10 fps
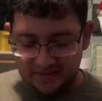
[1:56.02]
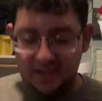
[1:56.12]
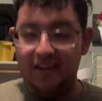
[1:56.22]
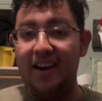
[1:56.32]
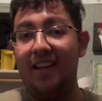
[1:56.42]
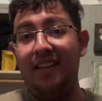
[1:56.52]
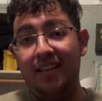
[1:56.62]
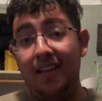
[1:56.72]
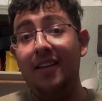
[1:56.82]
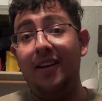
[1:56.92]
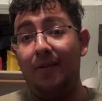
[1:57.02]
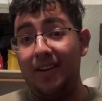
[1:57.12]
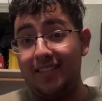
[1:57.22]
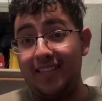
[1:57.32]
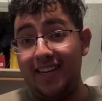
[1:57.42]
All right, are we
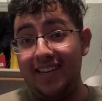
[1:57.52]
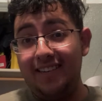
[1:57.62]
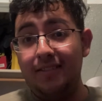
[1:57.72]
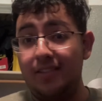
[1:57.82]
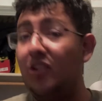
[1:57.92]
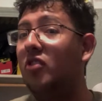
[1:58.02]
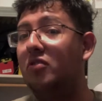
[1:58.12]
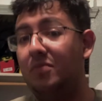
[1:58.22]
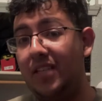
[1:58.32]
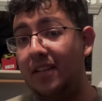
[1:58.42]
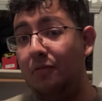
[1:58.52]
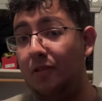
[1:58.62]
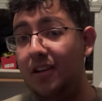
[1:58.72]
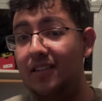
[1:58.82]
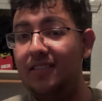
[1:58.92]
excited? It's gonna go from ten to
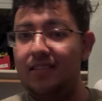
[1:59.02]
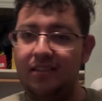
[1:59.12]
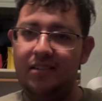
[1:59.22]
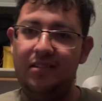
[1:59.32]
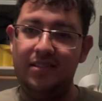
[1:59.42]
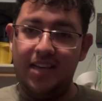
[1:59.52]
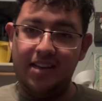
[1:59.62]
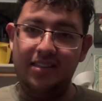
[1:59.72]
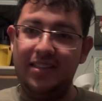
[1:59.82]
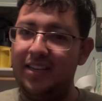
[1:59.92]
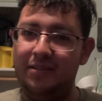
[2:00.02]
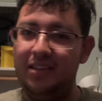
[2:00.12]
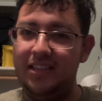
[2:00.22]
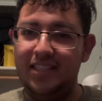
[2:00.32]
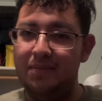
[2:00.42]
one. So ten is like the
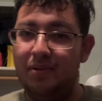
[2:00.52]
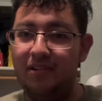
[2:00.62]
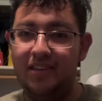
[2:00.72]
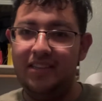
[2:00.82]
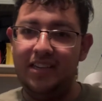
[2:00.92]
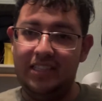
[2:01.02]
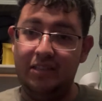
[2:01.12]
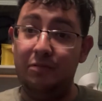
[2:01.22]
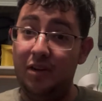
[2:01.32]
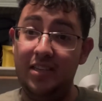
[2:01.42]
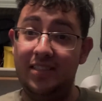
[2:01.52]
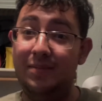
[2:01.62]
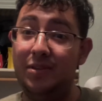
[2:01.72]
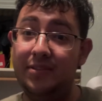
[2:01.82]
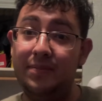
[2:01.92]
least important to one is the
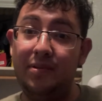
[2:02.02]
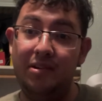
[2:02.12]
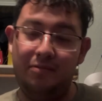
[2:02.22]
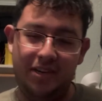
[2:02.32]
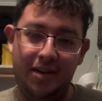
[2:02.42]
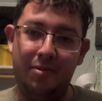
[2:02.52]
most important one I'm gonna